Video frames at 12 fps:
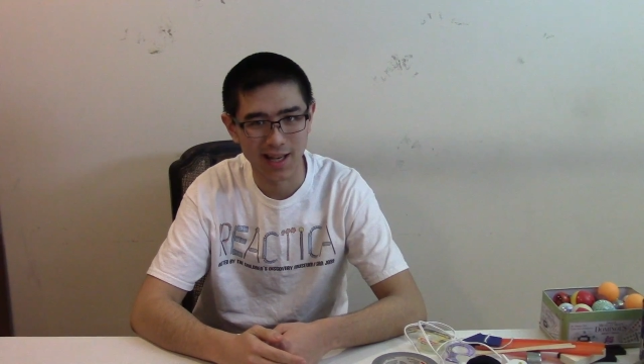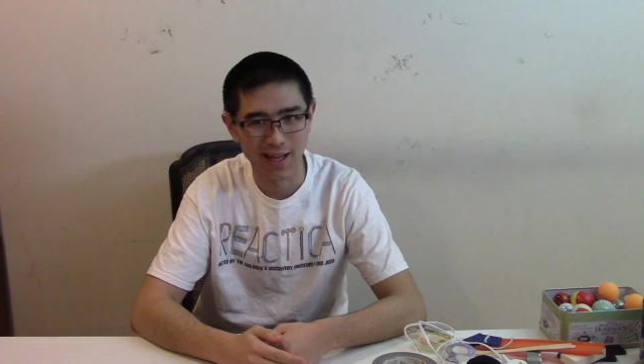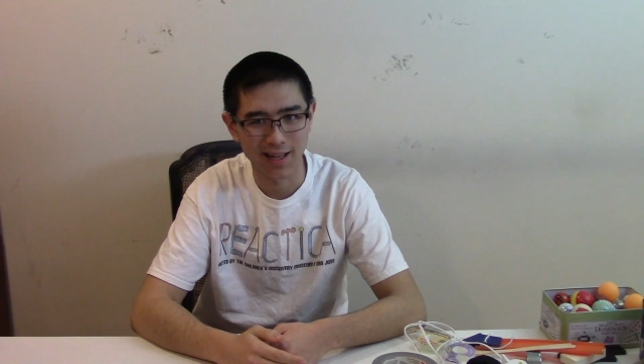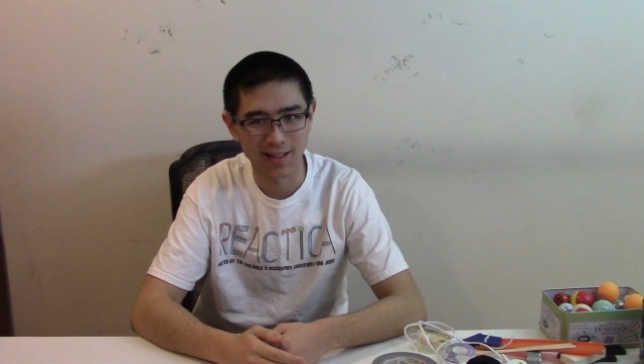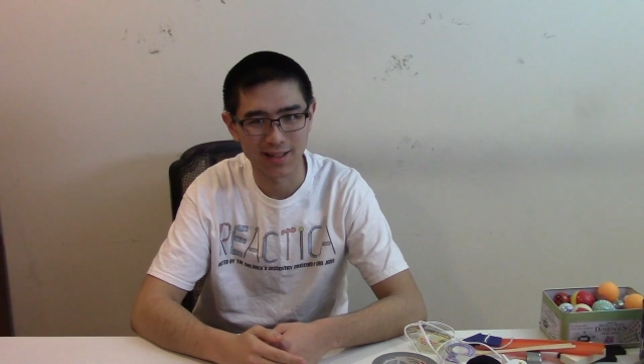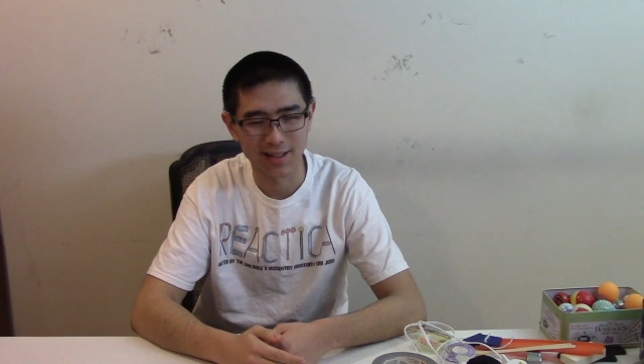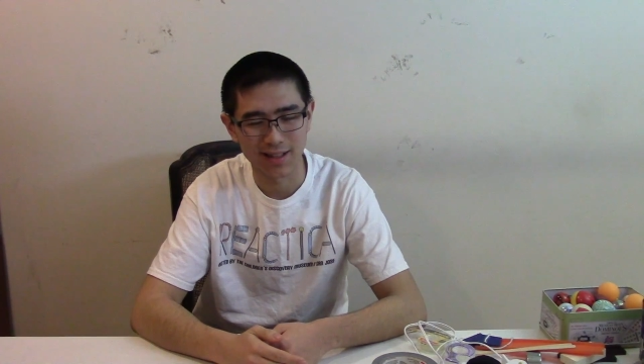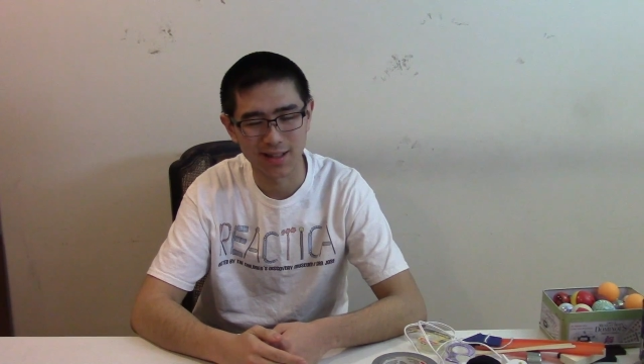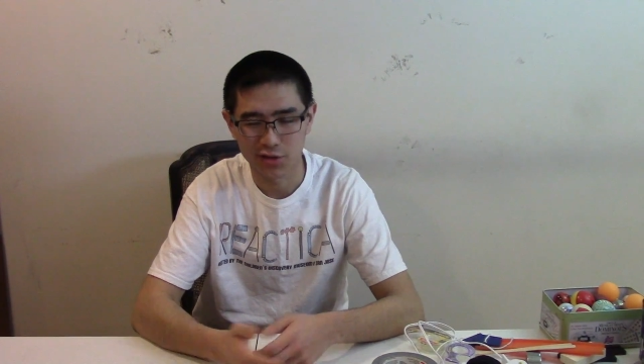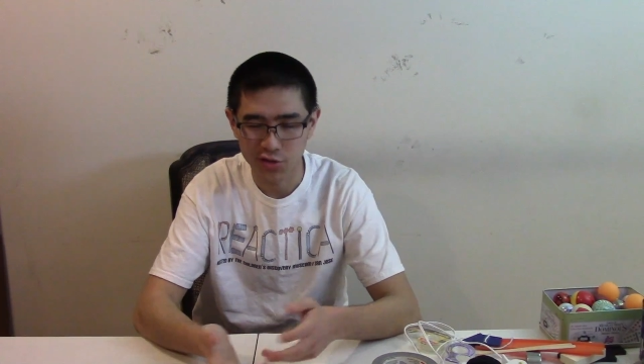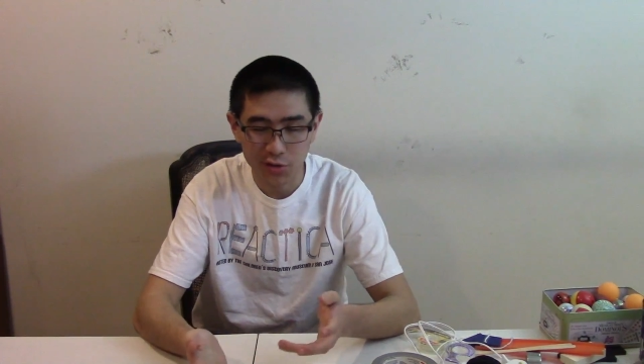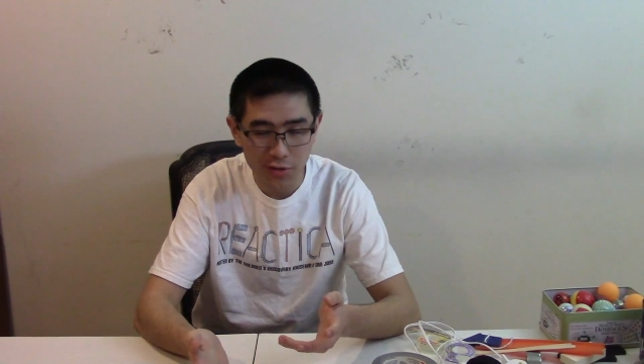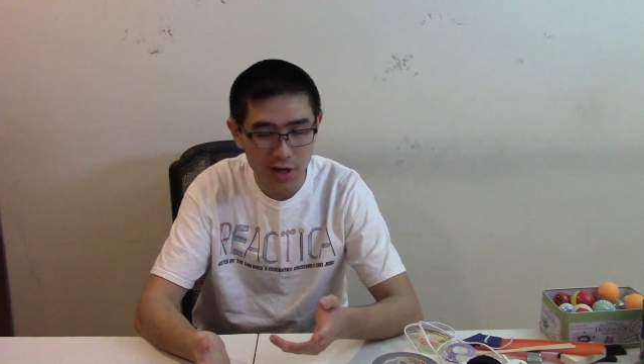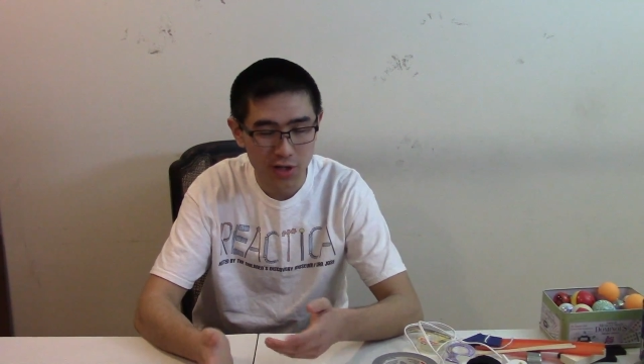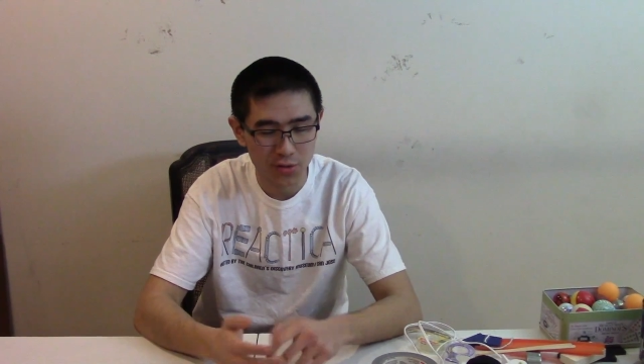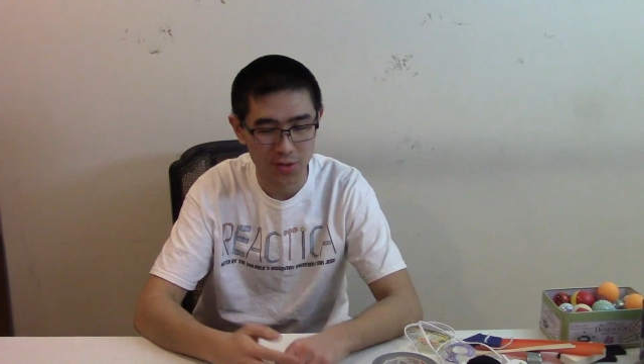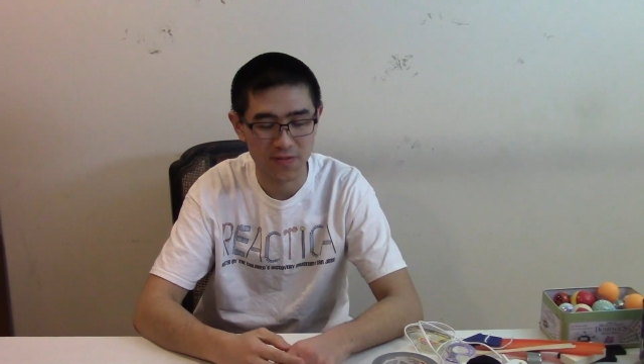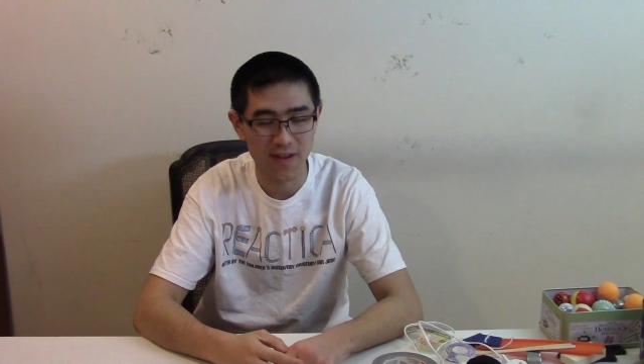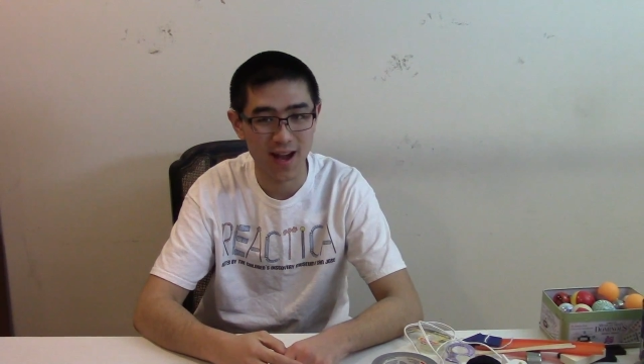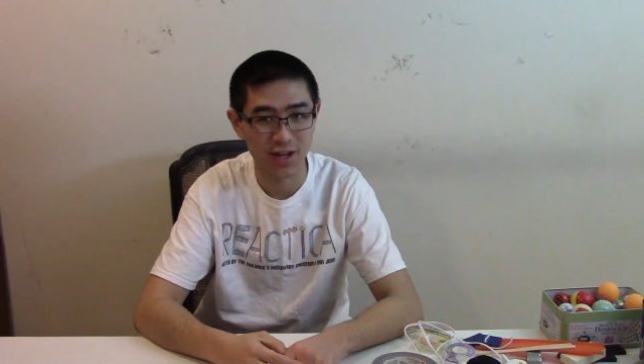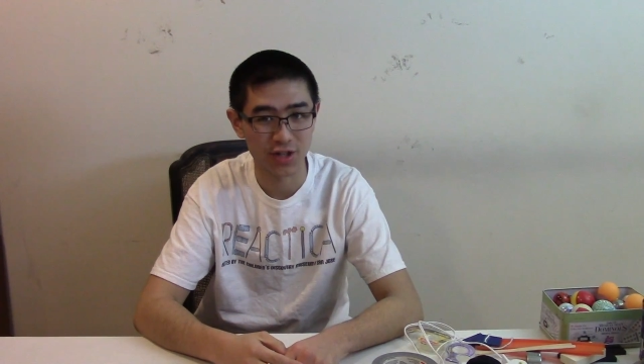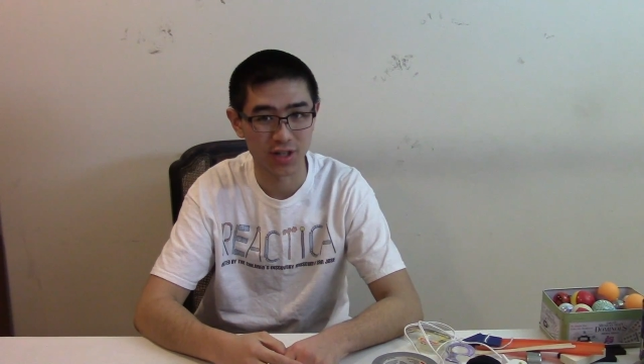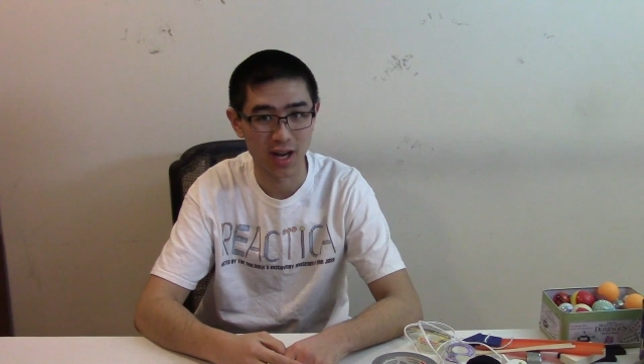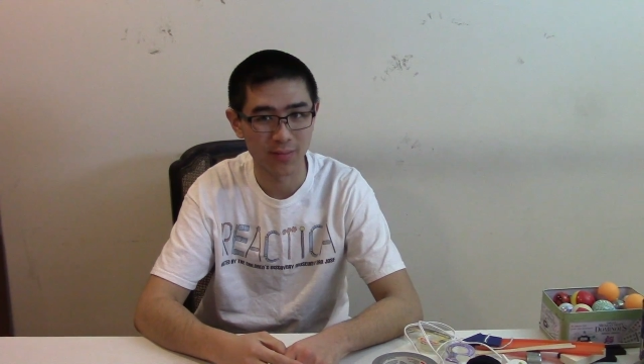and in true crash course fashion,